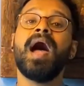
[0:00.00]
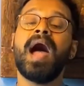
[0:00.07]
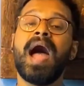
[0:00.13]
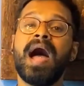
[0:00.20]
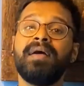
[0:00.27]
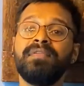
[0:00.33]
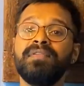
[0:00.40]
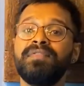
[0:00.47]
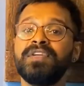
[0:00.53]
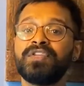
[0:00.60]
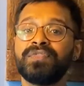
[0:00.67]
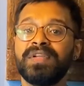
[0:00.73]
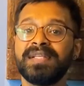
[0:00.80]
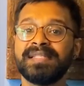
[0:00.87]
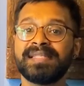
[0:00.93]
Our
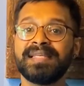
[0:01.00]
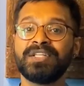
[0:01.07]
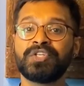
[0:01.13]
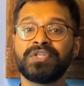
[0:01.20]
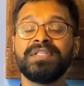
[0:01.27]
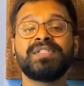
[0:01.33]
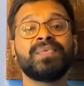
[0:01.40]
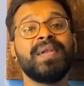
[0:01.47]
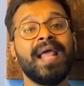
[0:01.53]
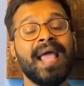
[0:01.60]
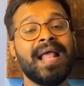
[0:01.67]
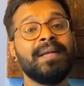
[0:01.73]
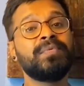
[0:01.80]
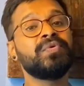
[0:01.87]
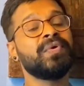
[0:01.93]
visualizations will
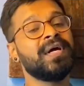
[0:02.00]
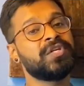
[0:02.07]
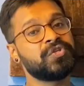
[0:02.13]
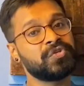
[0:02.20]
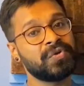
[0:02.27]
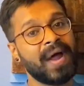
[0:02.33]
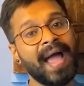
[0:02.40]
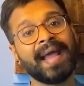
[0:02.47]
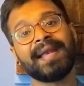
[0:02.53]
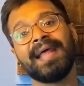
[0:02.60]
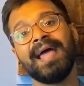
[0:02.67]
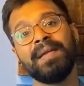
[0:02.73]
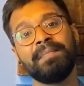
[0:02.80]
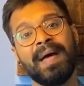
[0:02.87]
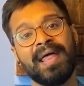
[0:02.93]
help to attract
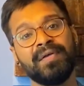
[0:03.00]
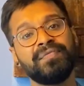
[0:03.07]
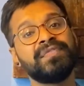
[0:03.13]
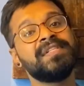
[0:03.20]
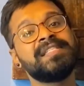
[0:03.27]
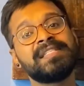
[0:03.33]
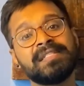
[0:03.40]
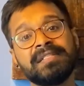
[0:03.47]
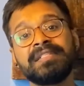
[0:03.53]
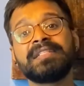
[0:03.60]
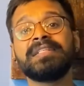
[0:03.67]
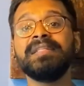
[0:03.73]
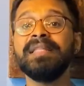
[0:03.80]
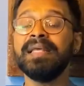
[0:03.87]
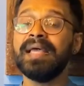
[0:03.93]
and manifest
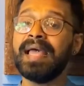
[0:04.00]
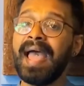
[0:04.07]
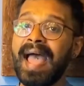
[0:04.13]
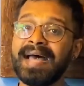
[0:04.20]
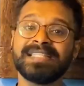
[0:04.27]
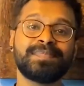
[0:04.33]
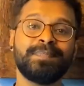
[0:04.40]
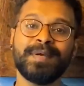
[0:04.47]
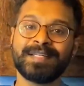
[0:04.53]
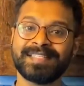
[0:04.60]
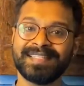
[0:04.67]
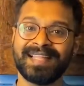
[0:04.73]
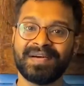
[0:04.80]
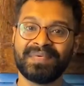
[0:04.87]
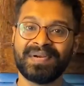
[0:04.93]
certain aspects
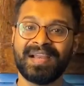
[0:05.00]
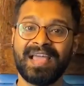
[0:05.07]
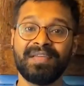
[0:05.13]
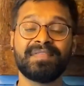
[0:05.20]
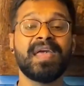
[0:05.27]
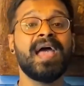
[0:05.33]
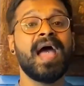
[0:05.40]
in our life.